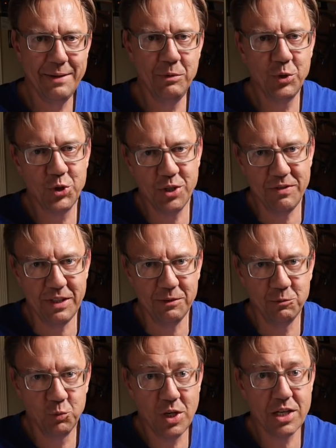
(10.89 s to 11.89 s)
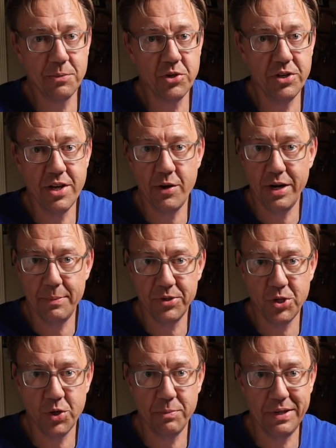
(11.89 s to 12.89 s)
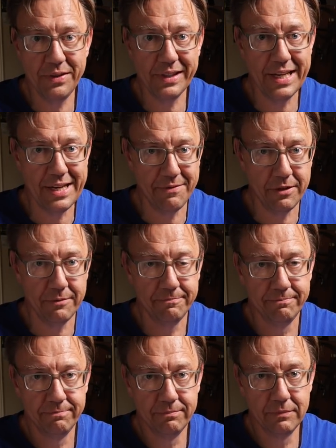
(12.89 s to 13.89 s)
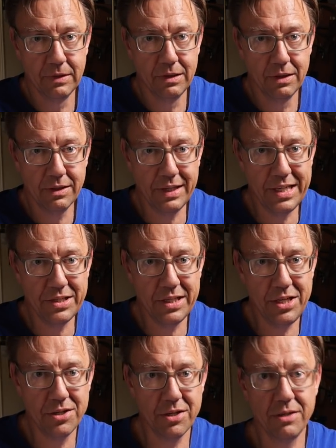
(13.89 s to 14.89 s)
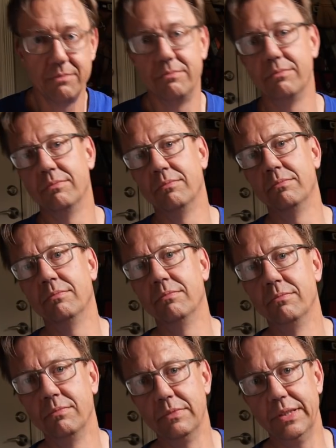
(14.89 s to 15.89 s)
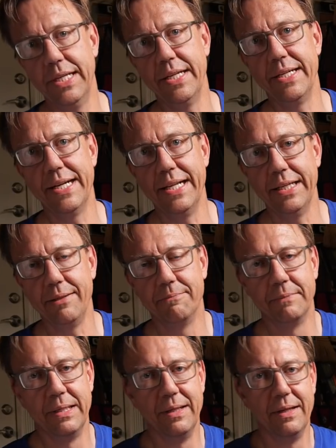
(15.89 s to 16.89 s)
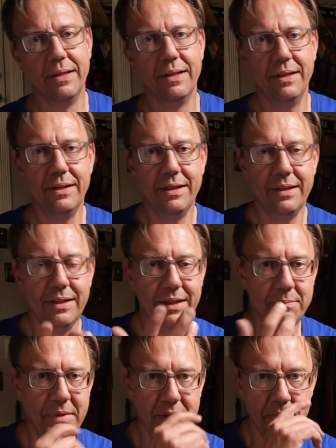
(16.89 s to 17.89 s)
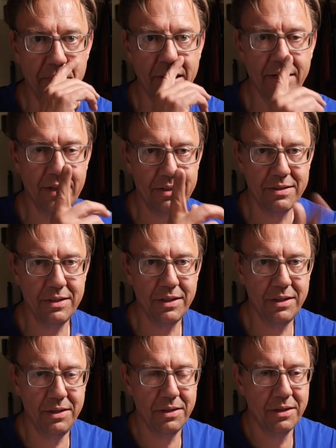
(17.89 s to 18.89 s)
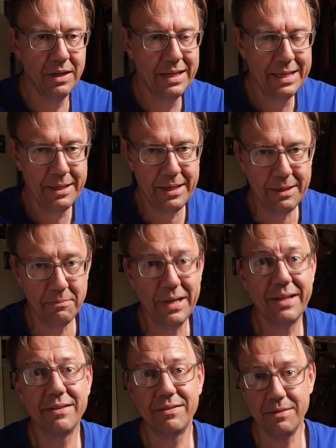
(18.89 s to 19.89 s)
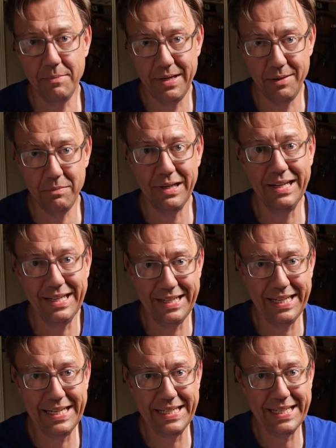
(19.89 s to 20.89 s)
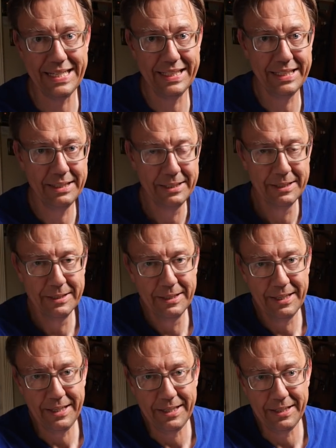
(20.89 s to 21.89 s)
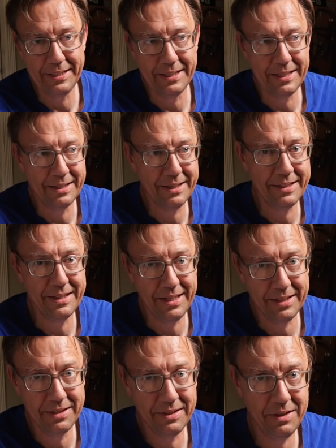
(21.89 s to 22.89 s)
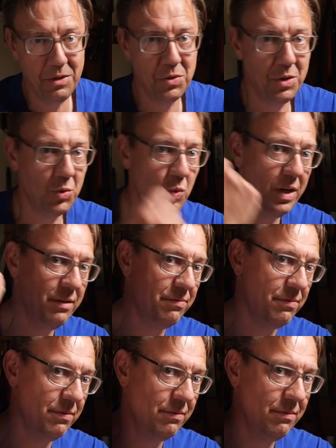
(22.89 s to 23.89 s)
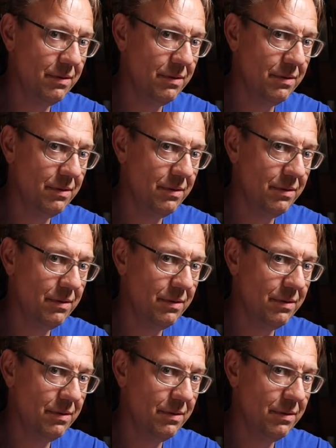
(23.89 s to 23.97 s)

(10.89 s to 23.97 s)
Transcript: I'm Luke Shervell. Welcome to another episode of Meet the Gaffer. Today's t-shirt, Dana Dolly. Uh, I met Mike at Cinegear. Uh, Mike's the man behind Dana Dolly, and uh, I think Dana is his wife.